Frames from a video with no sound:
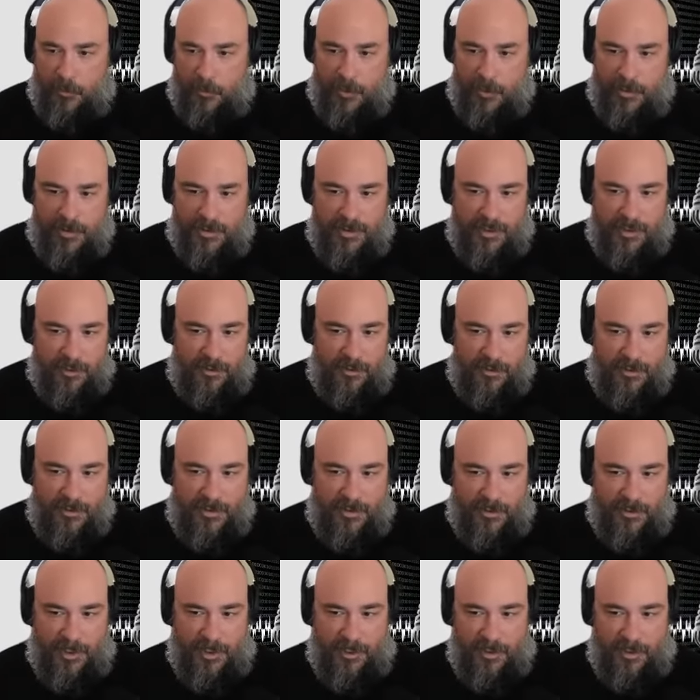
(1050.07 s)
But still,
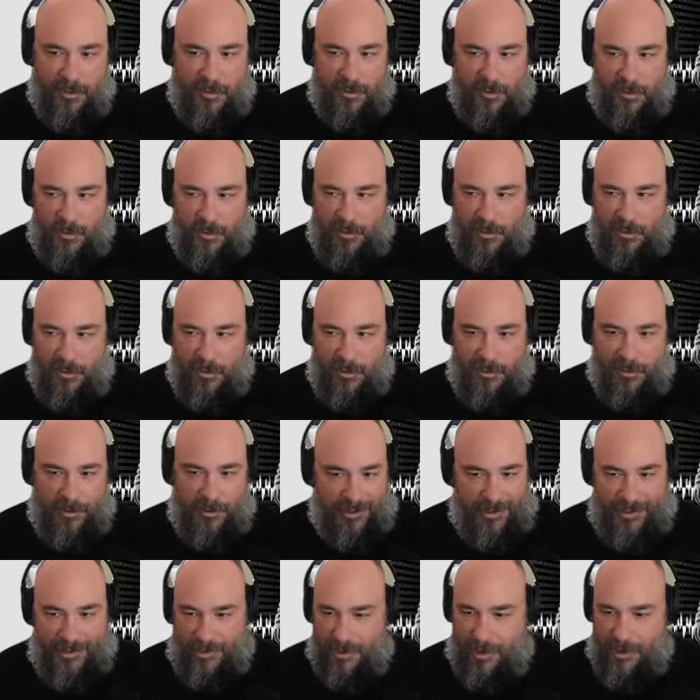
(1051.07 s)
it's like,
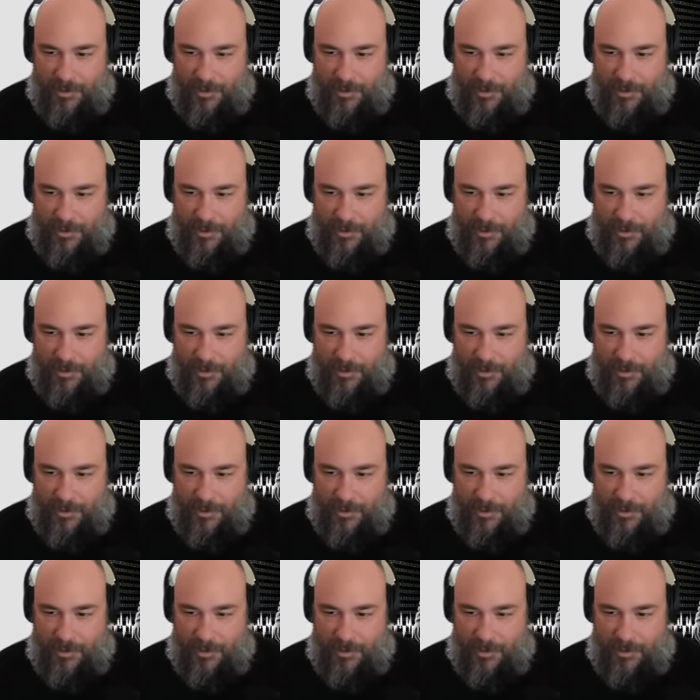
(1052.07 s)
yeah,